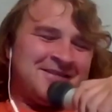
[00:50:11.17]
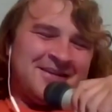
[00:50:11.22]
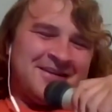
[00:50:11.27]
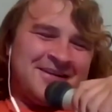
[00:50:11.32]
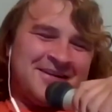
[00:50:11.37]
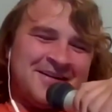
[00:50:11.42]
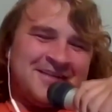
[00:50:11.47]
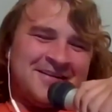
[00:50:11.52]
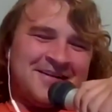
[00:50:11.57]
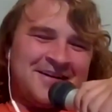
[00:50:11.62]

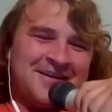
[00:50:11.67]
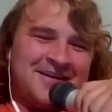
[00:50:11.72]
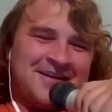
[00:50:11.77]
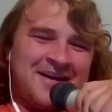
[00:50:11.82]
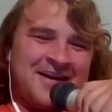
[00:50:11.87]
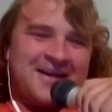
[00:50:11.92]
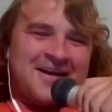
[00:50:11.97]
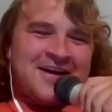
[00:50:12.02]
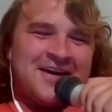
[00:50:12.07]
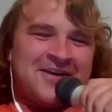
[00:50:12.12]
because I
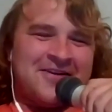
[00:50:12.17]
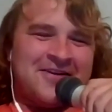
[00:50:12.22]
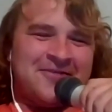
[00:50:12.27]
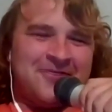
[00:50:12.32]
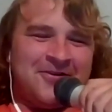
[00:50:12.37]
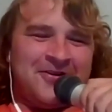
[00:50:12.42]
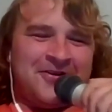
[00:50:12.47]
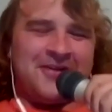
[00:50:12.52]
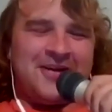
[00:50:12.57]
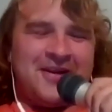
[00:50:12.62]
kind of
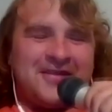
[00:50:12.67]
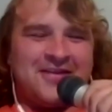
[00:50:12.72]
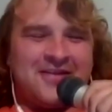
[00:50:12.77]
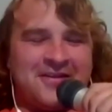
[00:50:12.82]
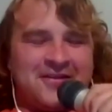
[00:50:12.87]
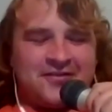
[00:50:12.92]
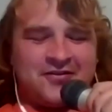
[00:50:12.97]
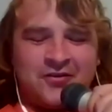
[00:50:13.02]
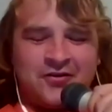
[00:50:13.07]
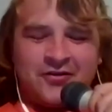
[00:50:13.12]
really
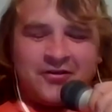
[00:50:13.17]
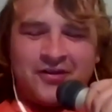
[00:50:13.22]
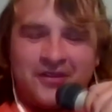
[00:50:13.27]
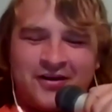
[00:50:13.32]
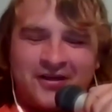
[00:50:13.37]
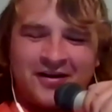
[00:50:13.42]
the